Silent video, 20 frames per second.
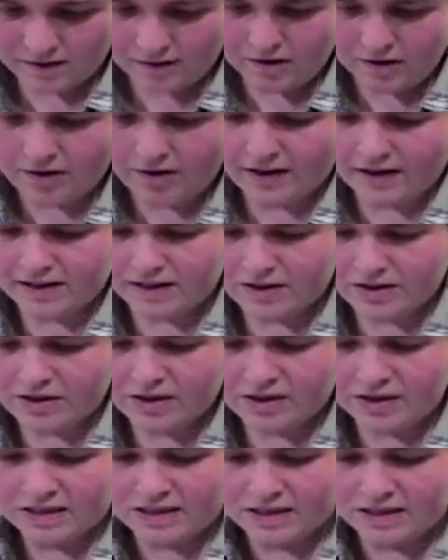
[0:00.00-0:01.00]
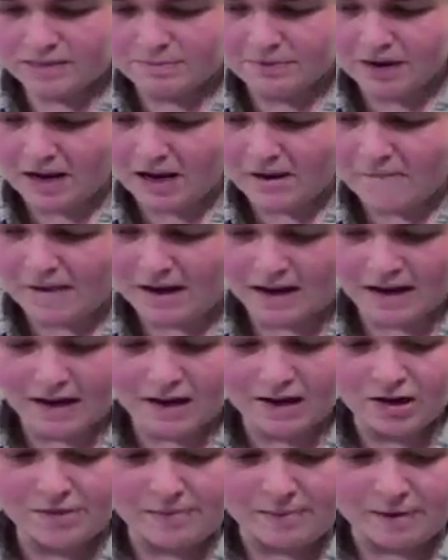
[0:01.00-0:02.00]
Okay, so this is becoming a
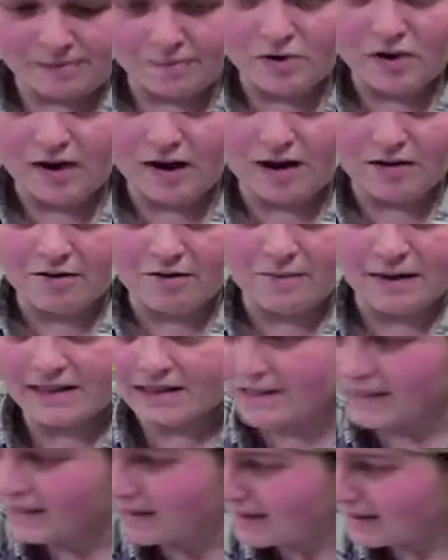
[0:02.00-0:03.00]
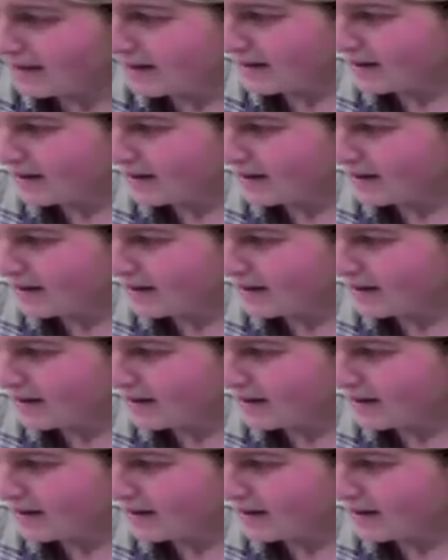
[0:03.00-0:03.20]
little bit more aromatic.